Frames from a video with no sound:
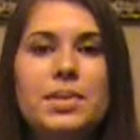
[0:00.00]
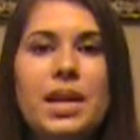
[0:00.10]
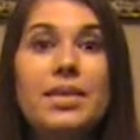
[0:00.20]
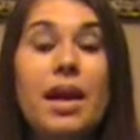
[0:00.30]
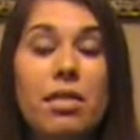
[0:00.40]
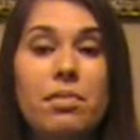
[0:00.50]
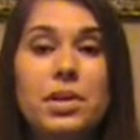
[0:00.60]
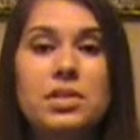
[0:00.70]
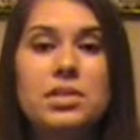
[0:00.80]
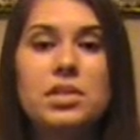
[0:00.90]
death
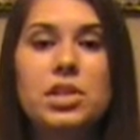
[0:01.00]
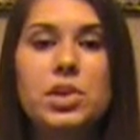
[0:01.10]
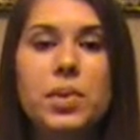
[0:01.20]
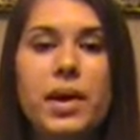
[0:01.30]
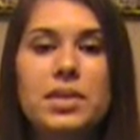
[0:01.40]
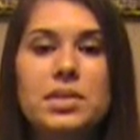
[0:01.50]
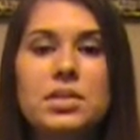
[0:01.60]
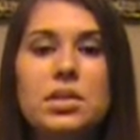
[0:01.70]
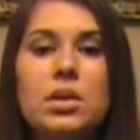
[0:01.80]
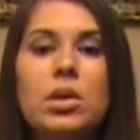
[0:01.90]
reasons in the
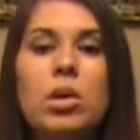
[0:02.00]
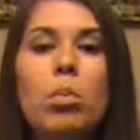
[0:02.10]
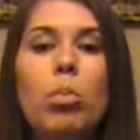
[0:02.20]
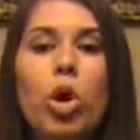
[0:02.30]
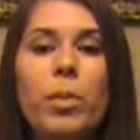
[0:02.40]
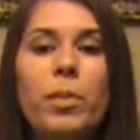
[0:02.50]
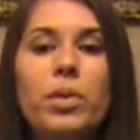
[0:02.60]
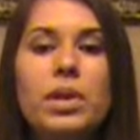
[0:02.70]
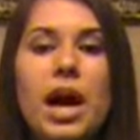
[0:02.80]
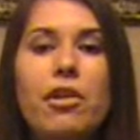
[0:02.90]
US. More people
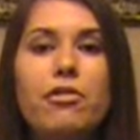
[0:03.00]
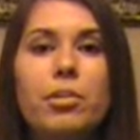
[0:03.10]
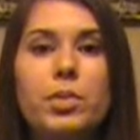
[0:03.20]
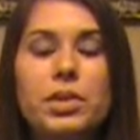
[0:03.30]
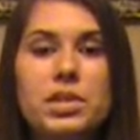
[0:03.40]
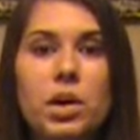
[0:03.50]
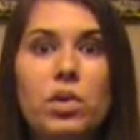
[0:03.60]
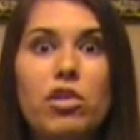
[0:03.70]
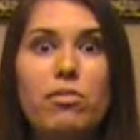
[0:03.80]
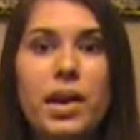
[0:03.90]
die from the result
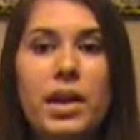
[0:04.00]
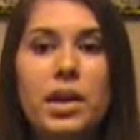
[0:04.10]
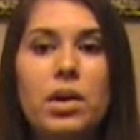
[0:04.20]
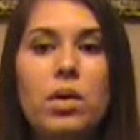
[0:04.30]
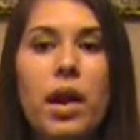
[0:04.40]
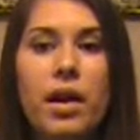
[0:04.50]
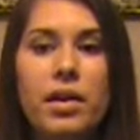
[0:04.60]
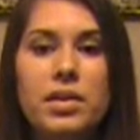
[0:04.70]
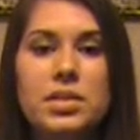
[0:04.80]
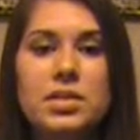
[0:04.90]
of medical
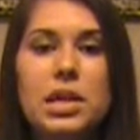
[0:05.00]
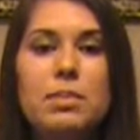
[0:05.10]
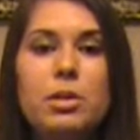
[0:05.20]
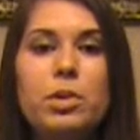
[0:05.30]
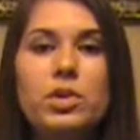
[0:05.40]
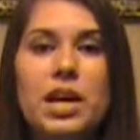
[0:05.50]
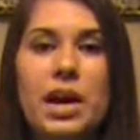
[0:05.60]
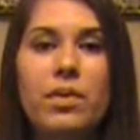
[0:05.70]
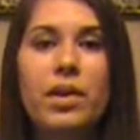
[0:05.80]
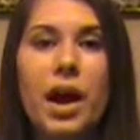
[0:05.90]
errors than people die
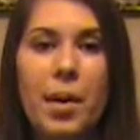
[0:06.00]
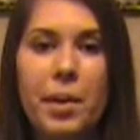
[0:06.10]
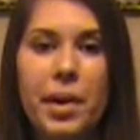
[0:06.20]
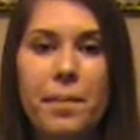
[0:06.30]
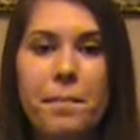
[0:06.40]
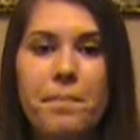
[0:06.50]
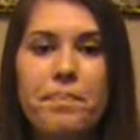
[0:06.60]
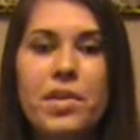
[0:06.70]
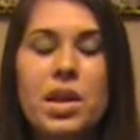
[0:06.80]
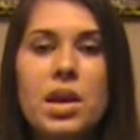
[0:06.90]
on the highway.
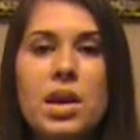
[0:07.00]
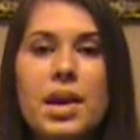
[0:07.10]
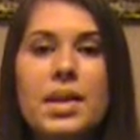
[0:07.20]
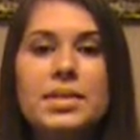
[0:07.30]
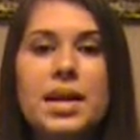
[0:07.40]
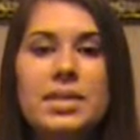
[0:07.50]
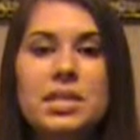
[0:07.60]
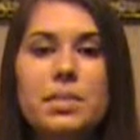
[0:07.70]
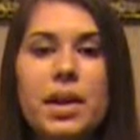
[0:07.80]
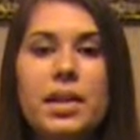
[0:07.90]
It is
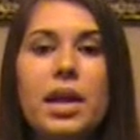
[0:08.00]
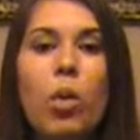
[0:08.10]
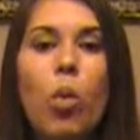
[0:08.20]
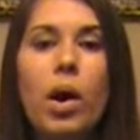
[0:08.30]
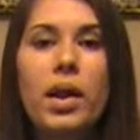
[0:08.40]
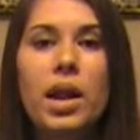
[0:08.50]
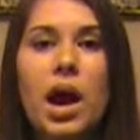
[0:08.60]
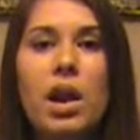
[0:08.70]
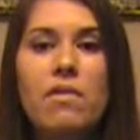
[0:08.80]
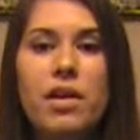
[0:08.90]
estimated that 1
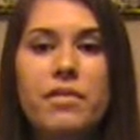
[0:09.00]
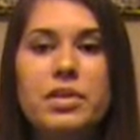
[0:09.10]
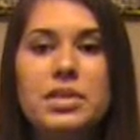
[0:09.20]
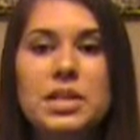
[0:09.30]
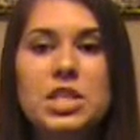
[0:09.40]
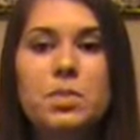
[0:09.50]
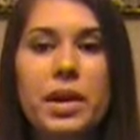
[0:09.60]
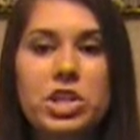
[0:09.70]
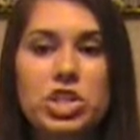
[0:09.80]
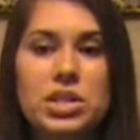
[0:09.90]
out of every 6
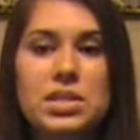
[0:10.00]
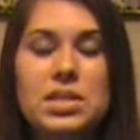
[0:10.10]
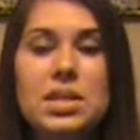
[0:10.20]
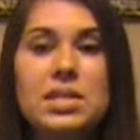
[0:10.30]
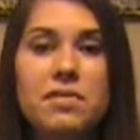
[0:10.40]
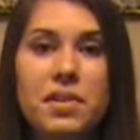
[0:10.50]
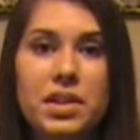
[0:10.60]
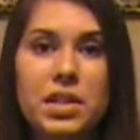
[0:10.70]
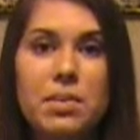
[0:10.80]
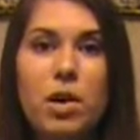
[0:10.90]
patients is a
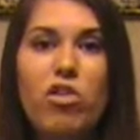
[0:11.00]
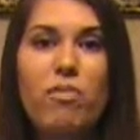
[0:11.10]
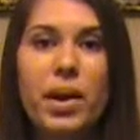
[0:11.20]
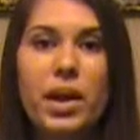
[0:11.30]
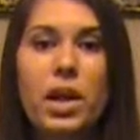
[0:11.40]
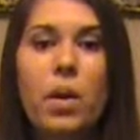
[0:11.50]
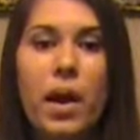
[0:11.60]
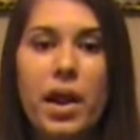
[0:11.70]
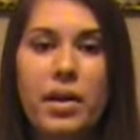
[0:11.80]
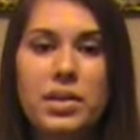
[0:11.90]
victim of medical
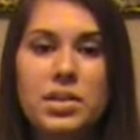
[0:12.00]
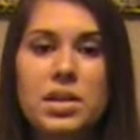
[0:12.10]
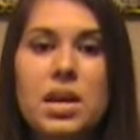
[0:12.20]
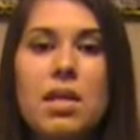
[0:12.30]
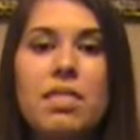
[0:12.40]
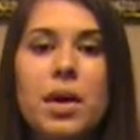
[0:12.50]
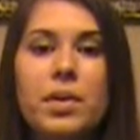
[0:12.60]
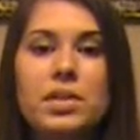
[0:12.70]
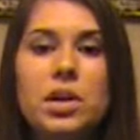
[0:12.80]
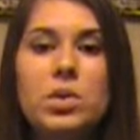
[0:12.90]
errors that
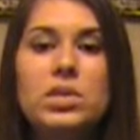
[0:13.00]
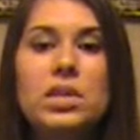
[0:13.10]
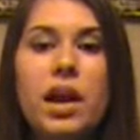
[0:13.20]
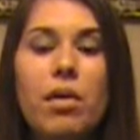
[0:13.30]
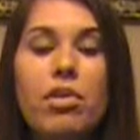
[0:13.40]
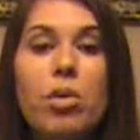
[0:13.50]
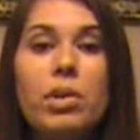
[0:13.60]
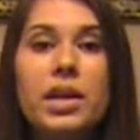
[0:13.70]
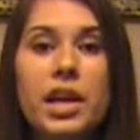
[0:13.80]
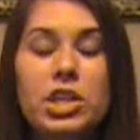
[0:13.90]
results in health
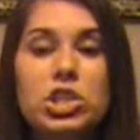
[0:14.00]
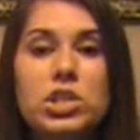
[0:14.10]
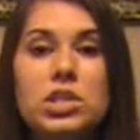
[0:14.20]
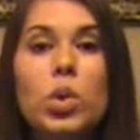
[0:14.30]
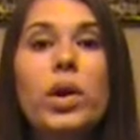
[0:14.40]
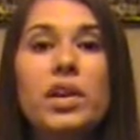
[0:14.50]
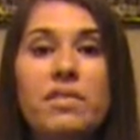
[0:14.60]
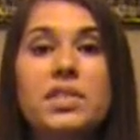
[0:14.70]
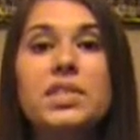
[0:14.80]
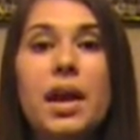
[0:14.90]
complications or
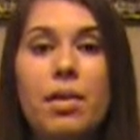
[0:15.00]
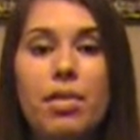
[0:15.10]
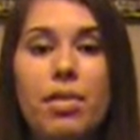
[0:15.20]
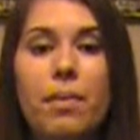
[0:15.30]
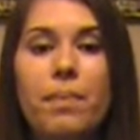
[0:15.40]
even death.